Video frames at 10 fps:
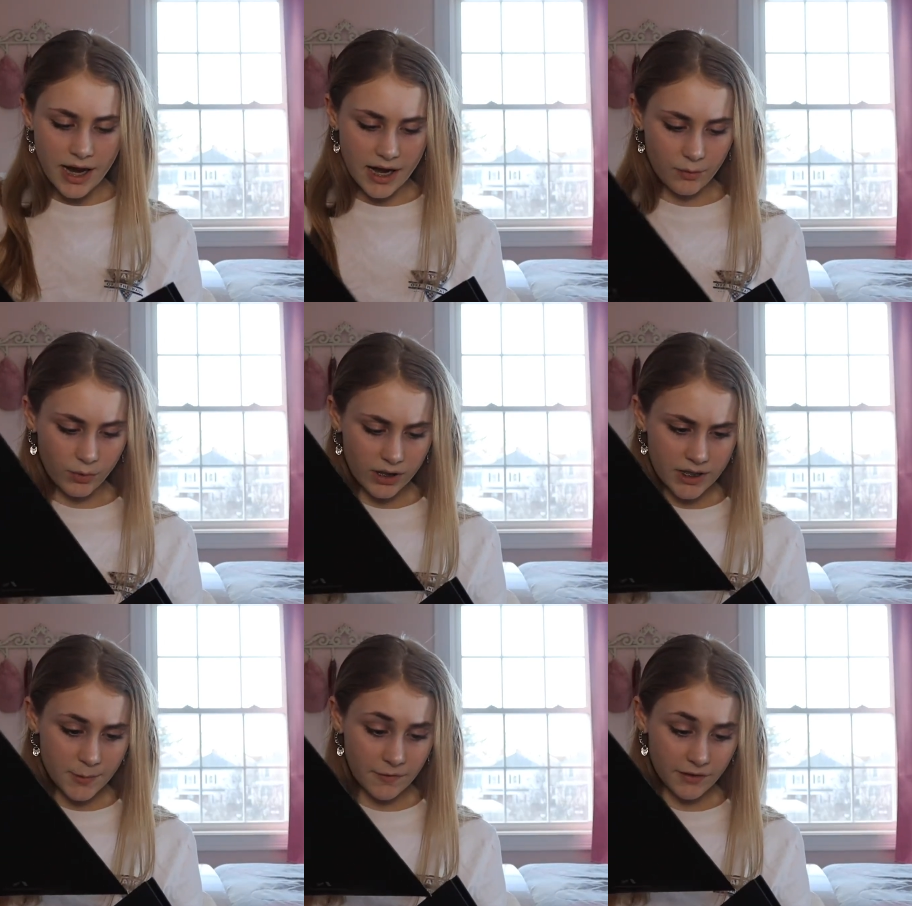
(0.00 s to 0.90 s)
And it
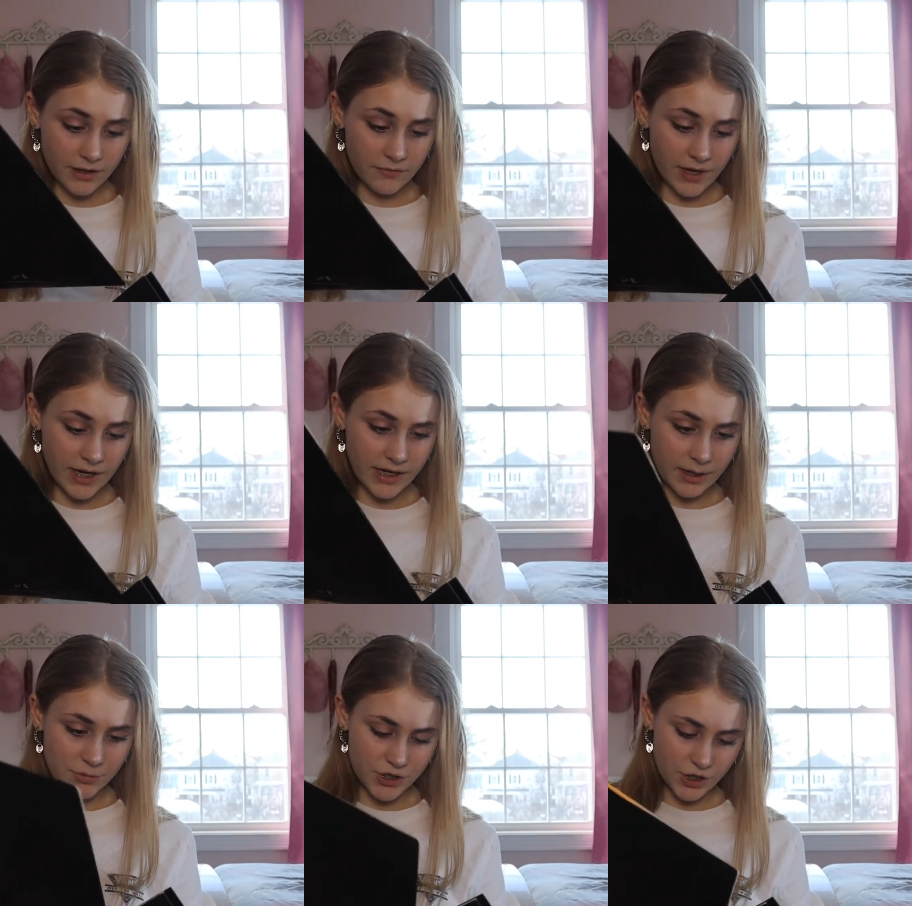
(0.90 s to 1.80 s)
works perfectly fine.
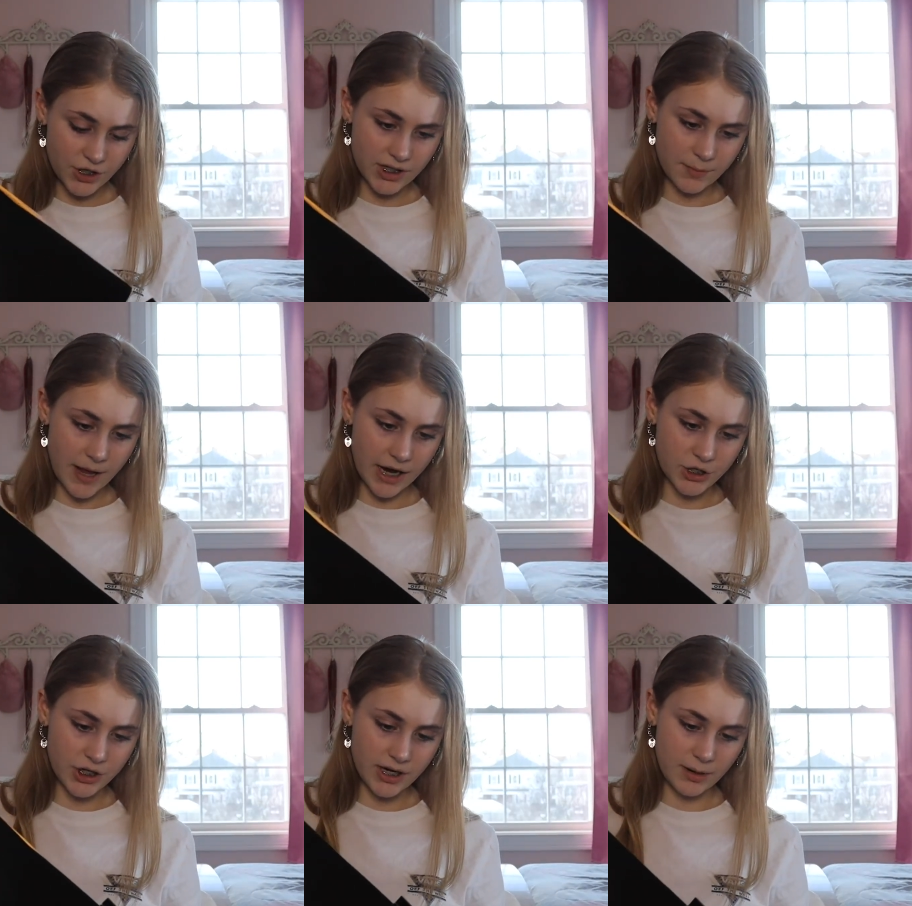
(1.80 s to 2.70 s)
I'm sure it's the
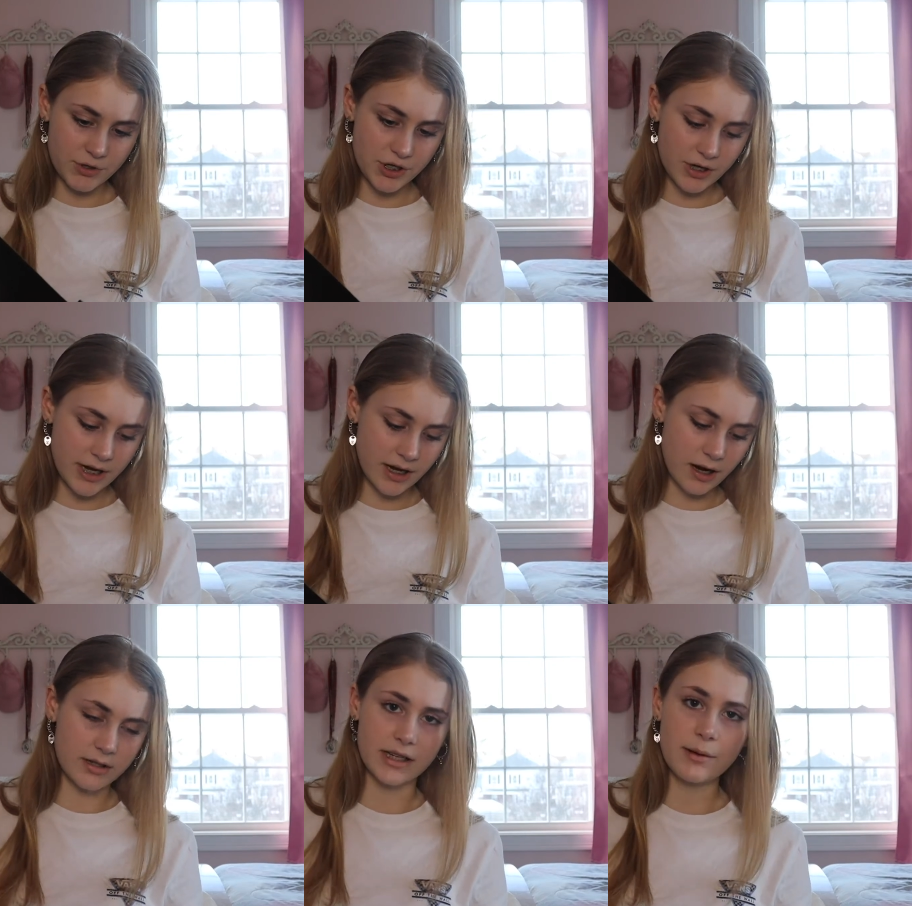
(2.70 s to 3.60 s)
packaging. I'm sure it
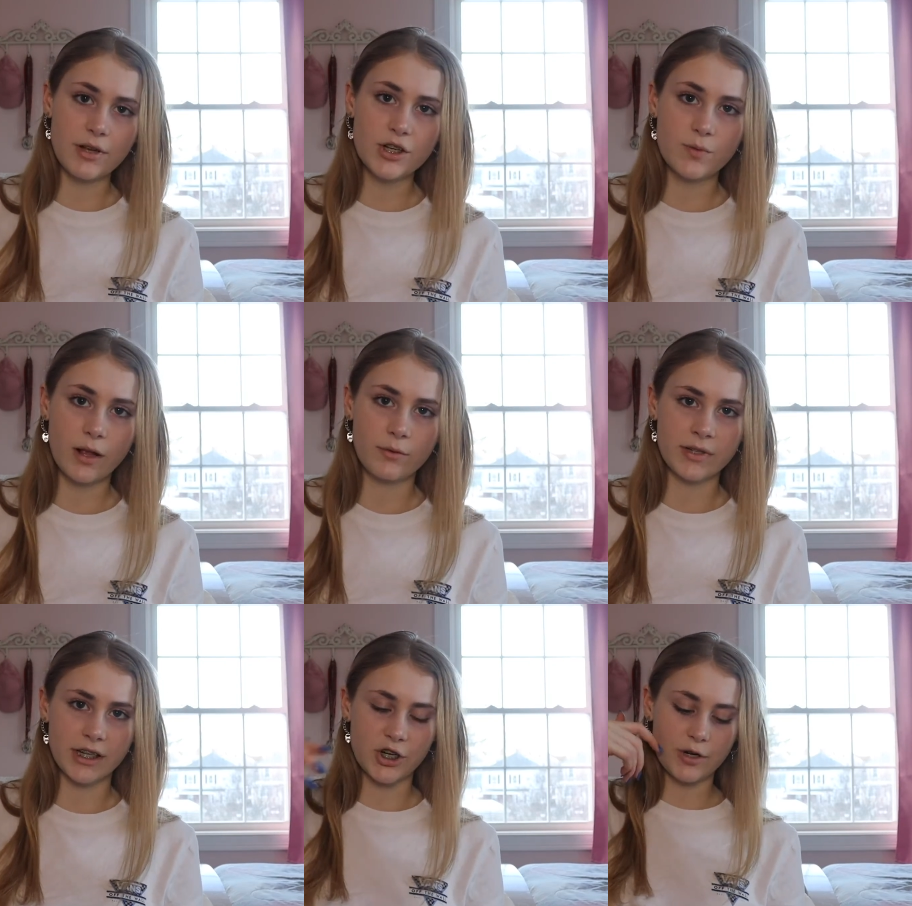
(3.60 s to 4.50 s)
got damaged while it
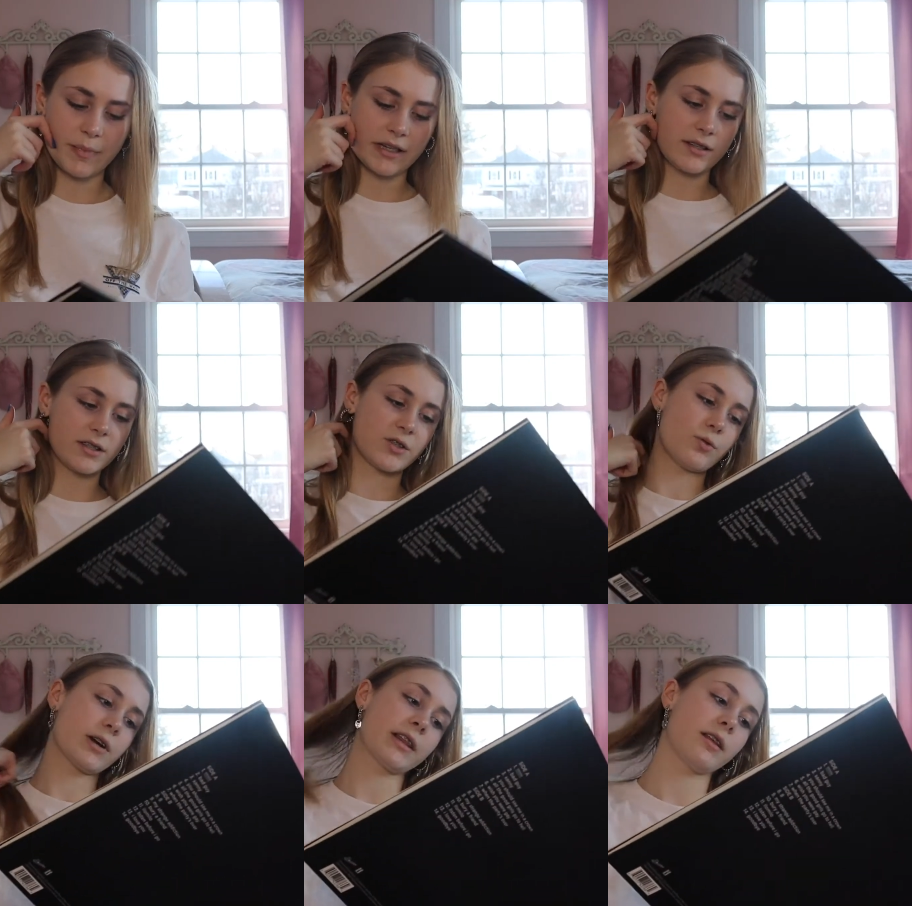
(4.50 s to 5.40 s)
was like shipping to the
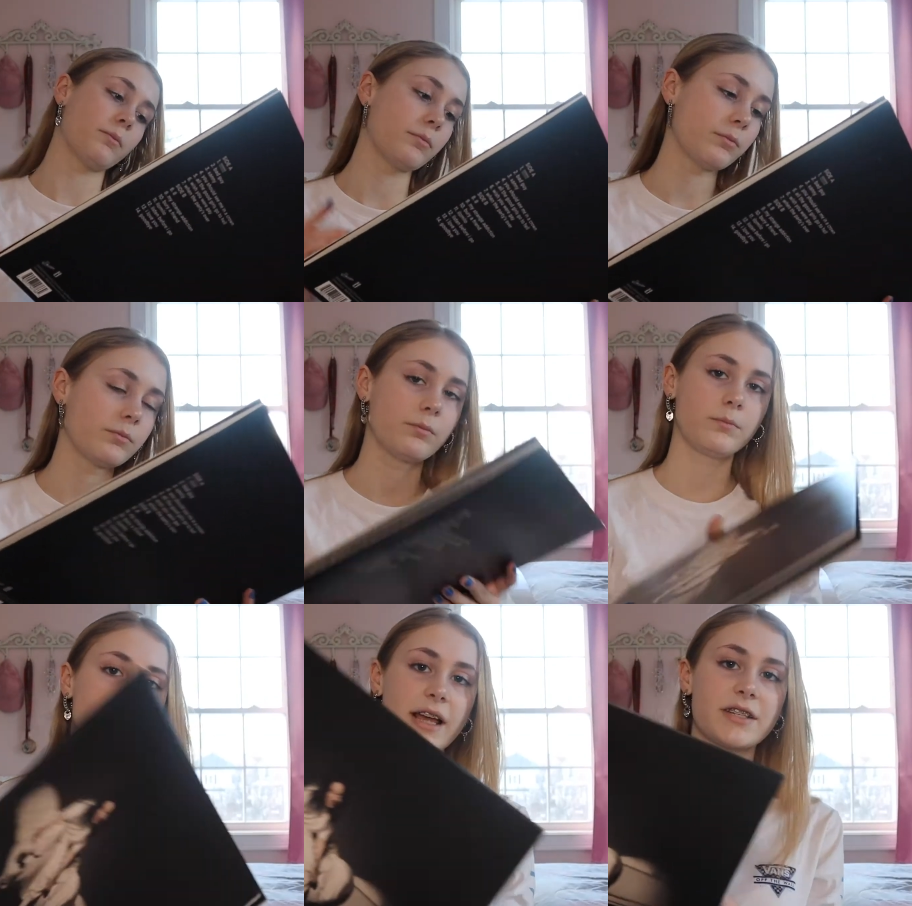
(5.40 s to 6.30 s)
store and the
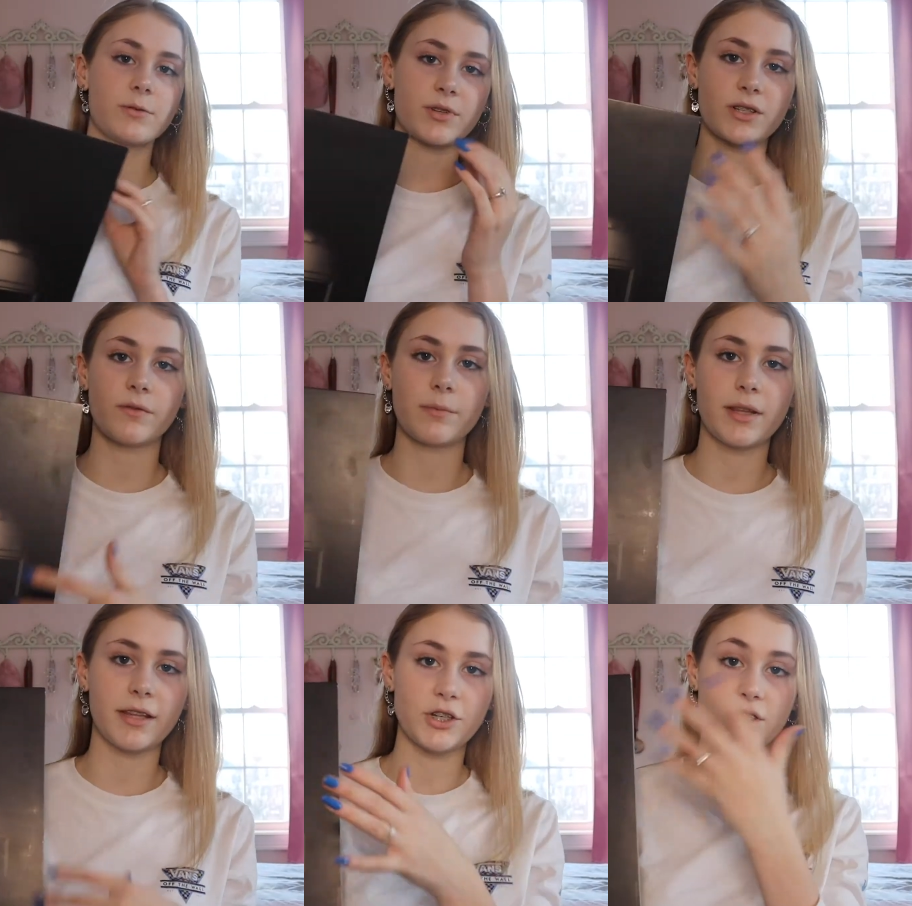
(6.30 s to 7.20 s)
plastic was so ripped
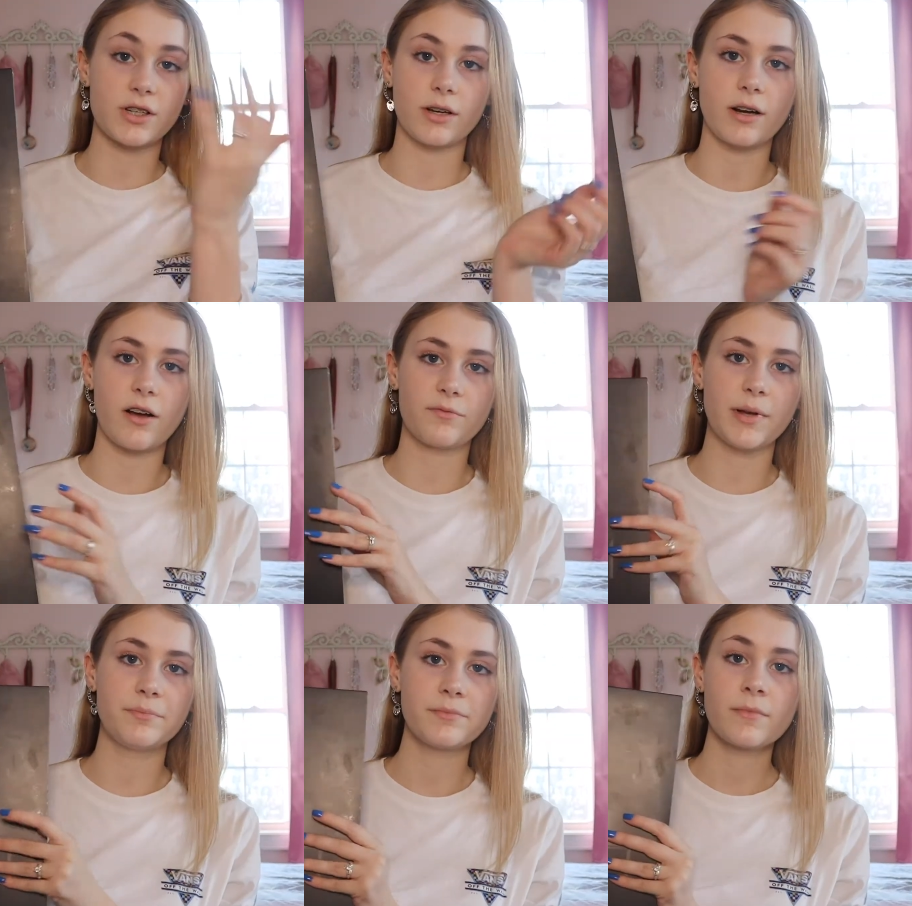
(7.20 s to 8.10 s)
that they just took it off.
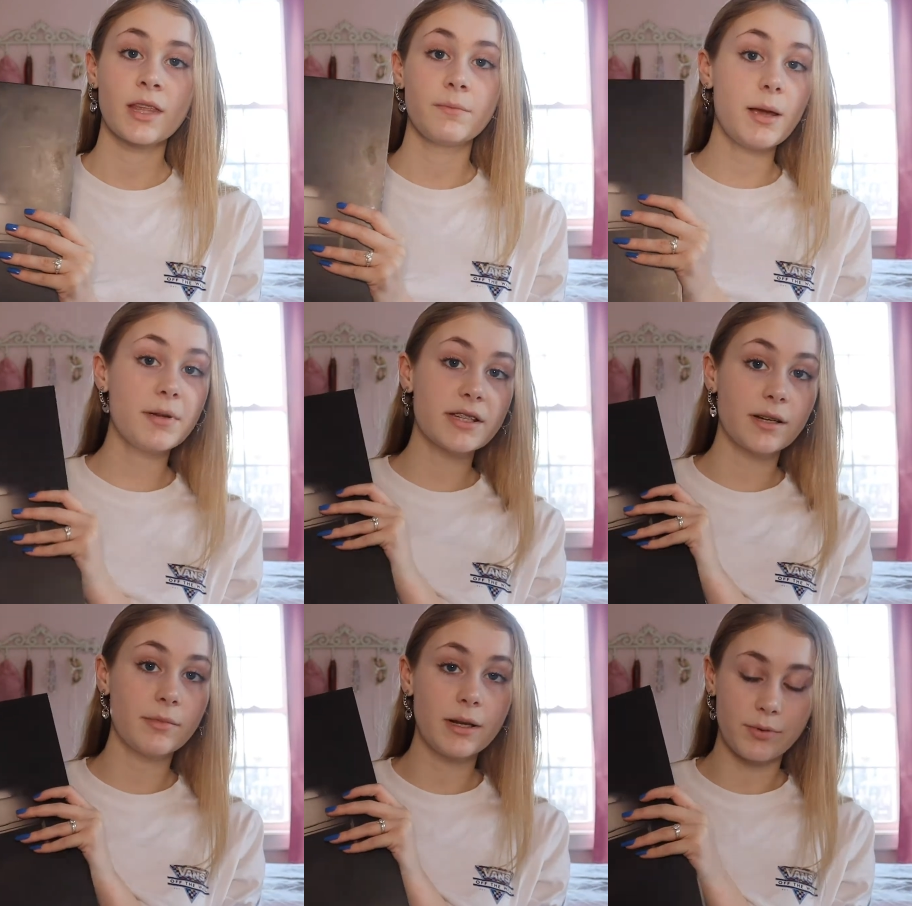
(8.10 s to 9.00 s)
But maybe
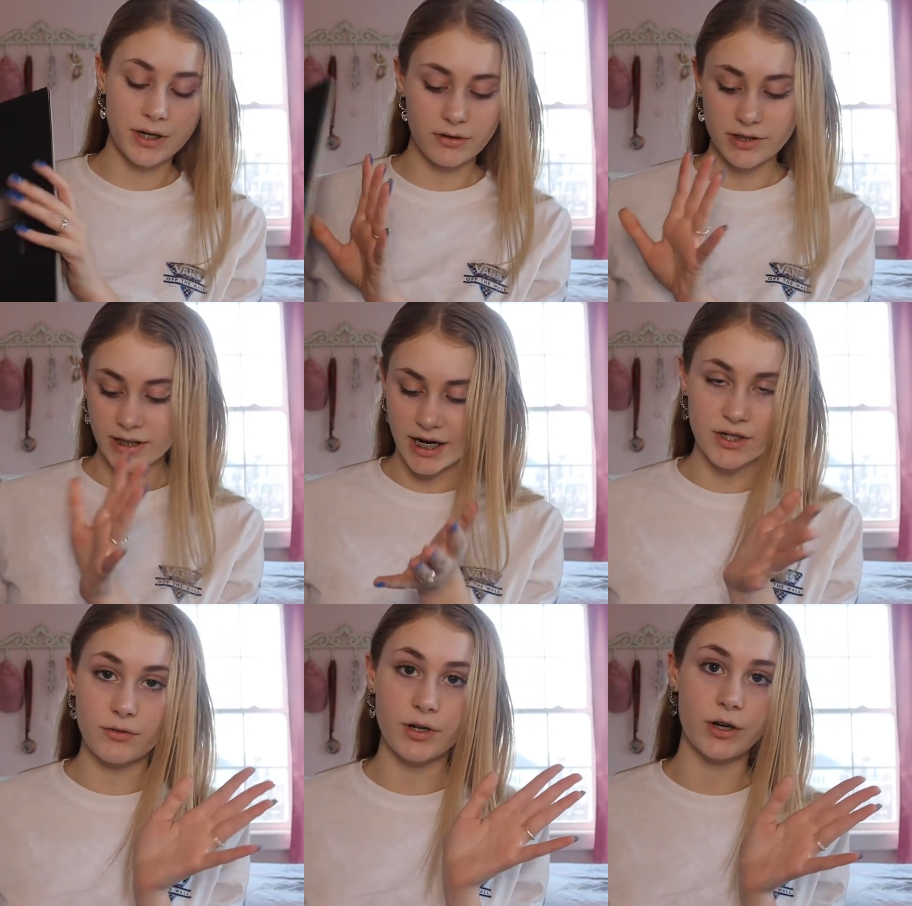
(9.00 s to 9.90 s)
somebody pre-owned it. I
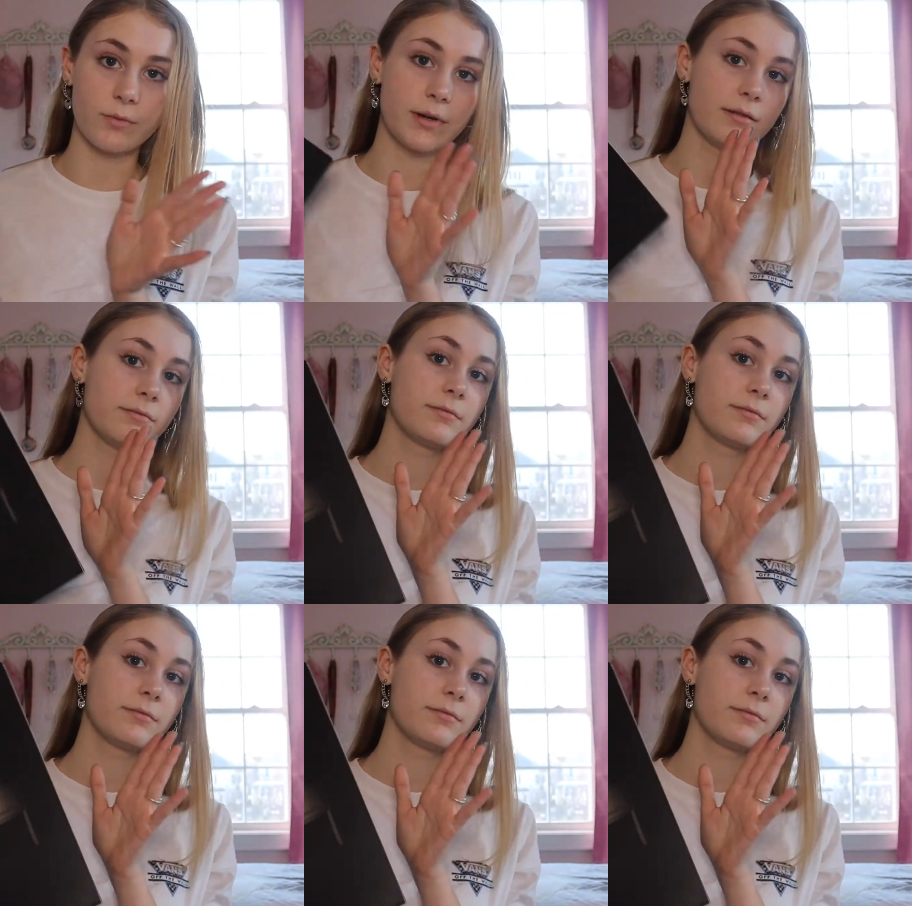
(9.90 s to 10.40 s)
don't know. But